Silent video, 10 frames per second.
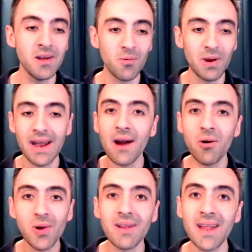We
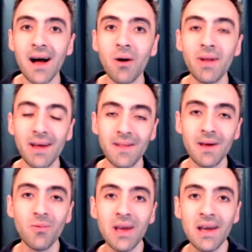narrowed it down, and then
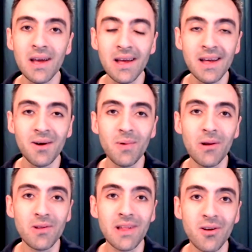we
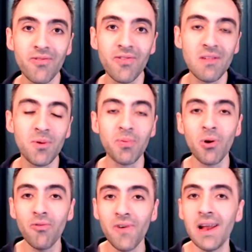looked at her Facebook
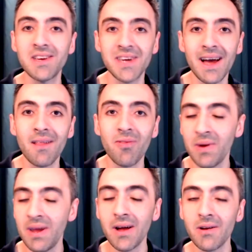profile. She had
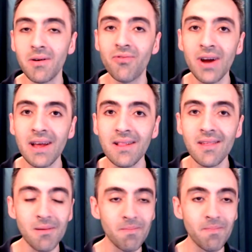300
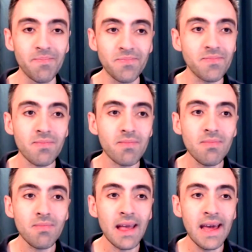friends,
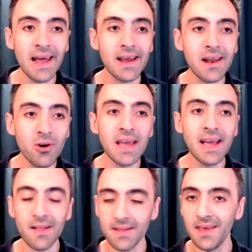and like looking
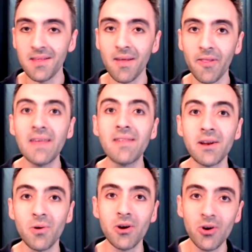at these things that
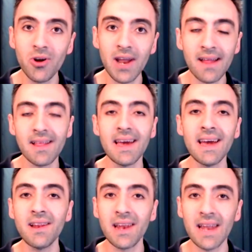you're good at
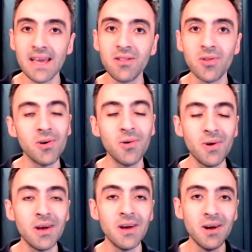and like to do,
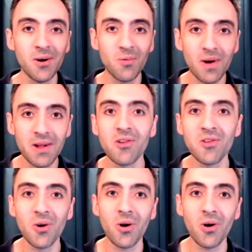what does your